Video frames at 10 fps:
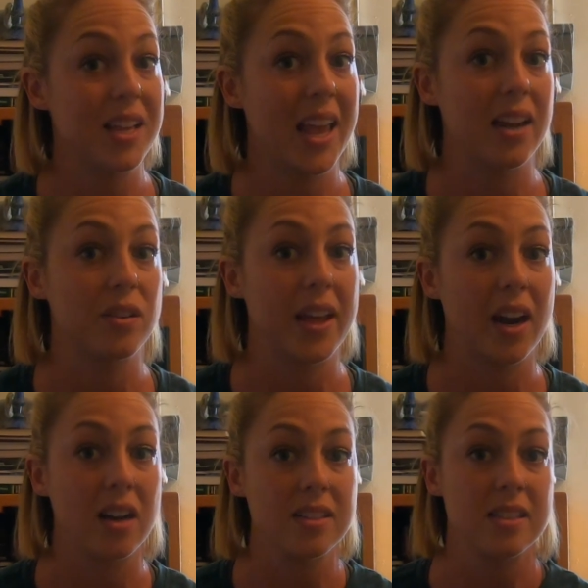to handle that
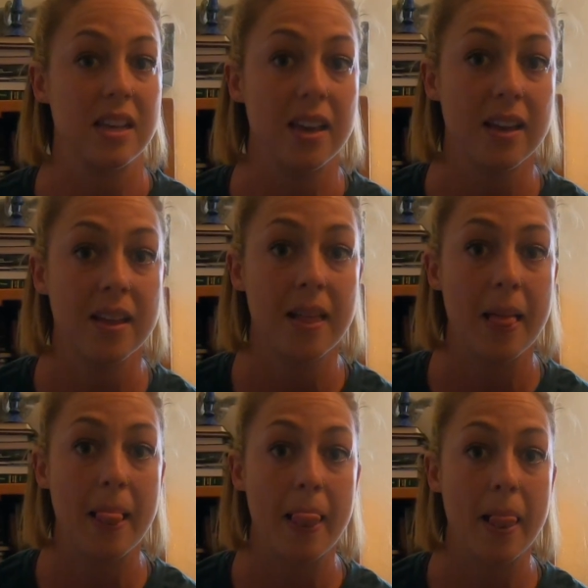honesty.
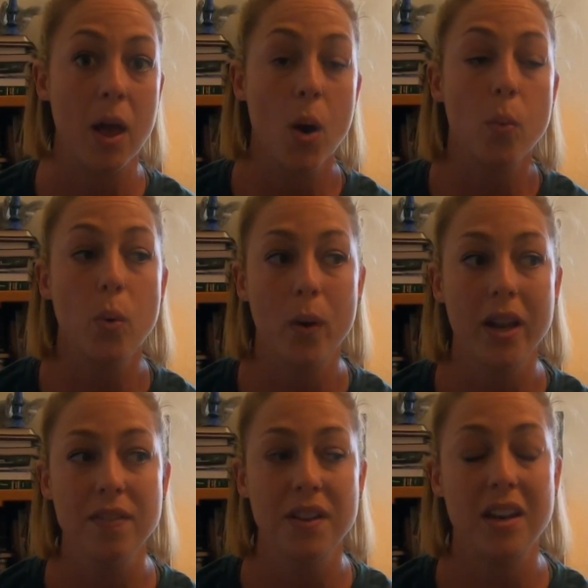Well, what
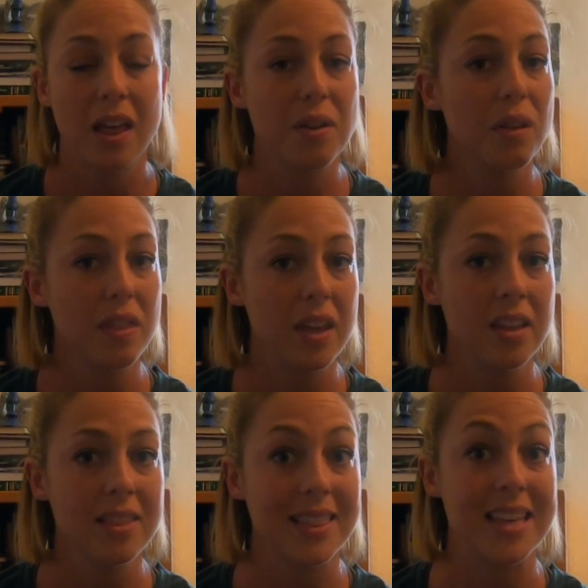if another
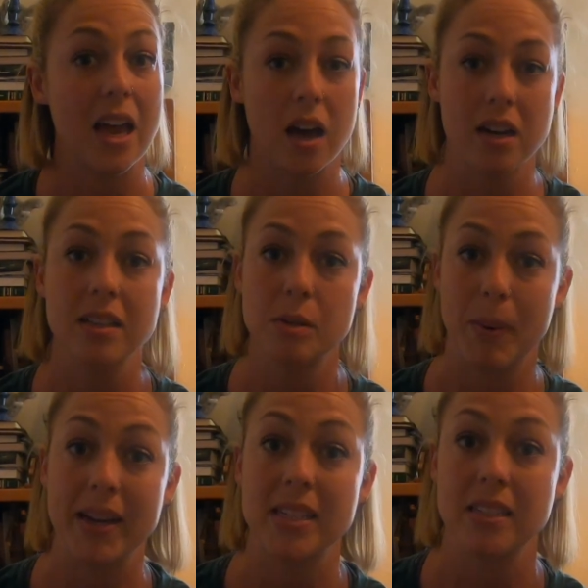thing that the
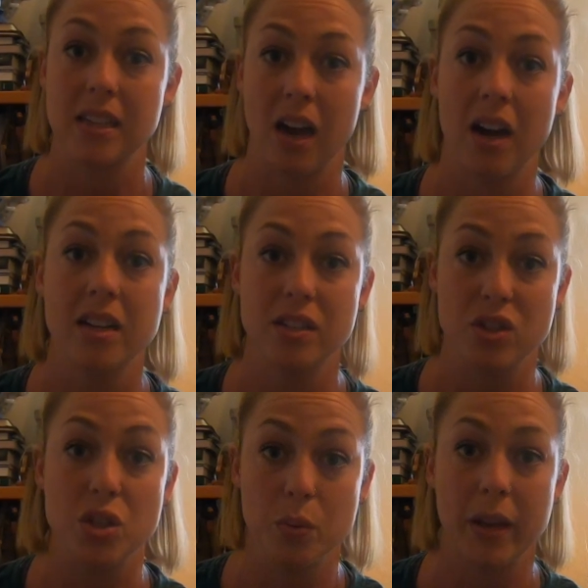unexpected God is
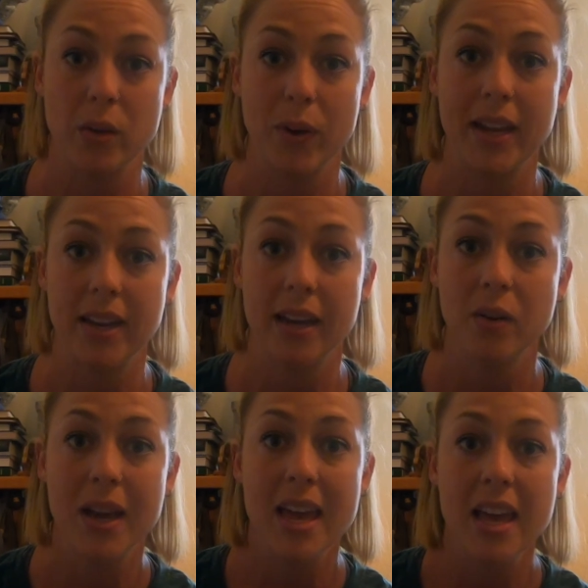doing right
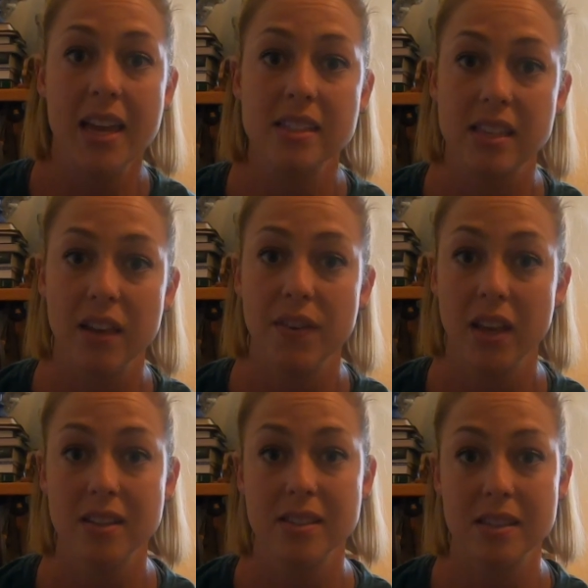now is
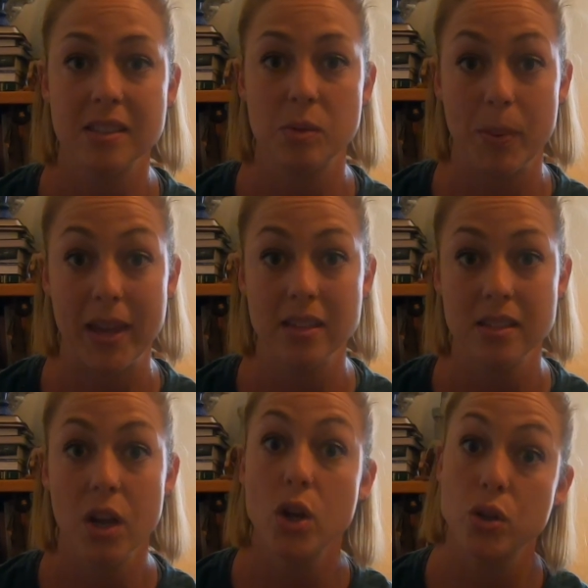giving us the
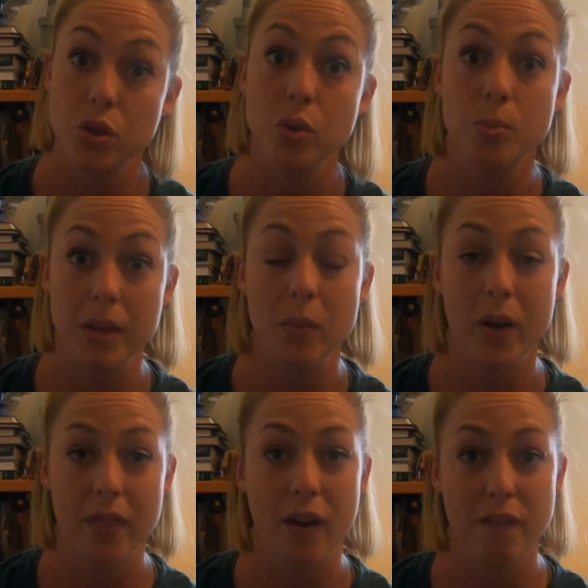space to be
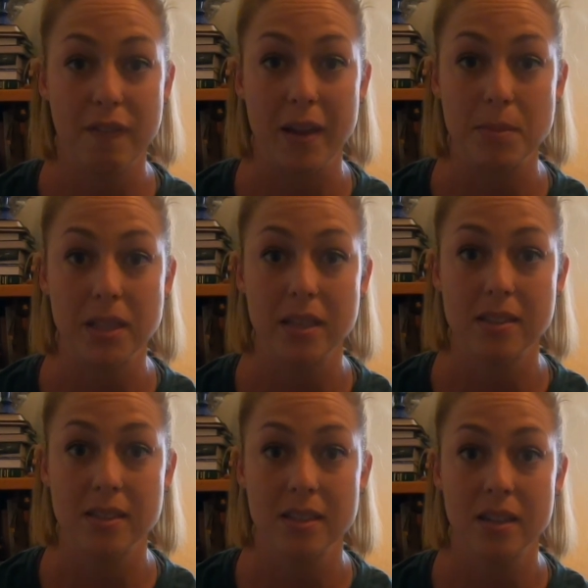with our
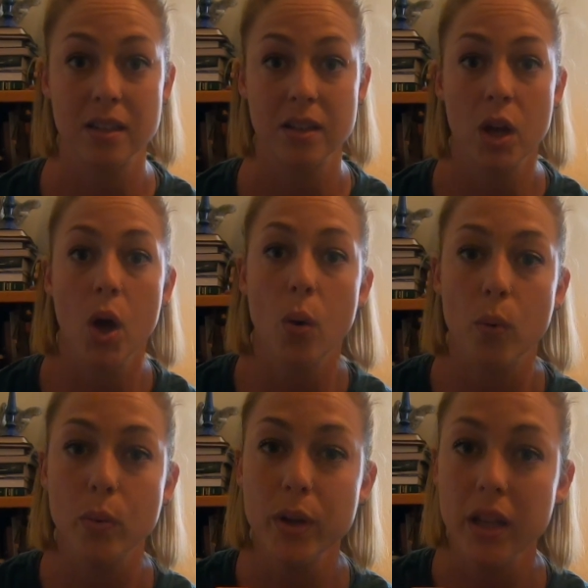families?
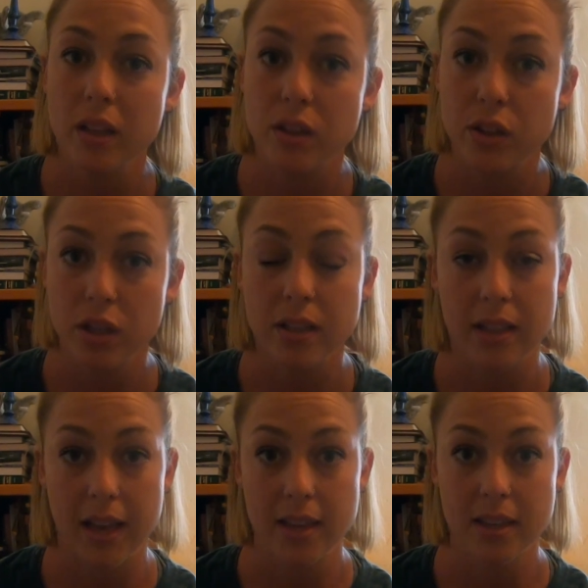What would it look
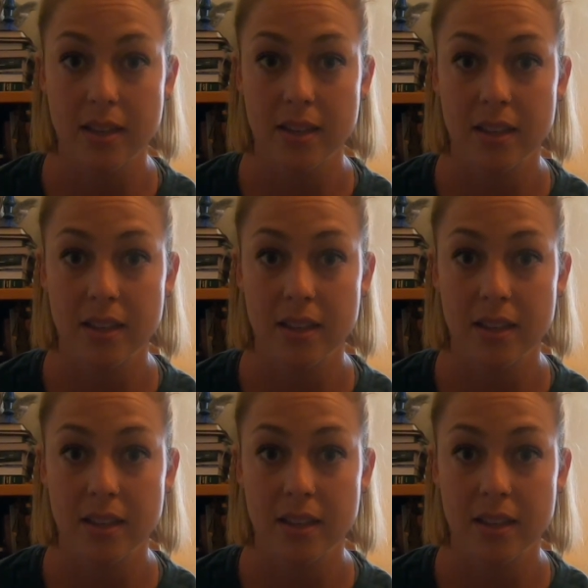like?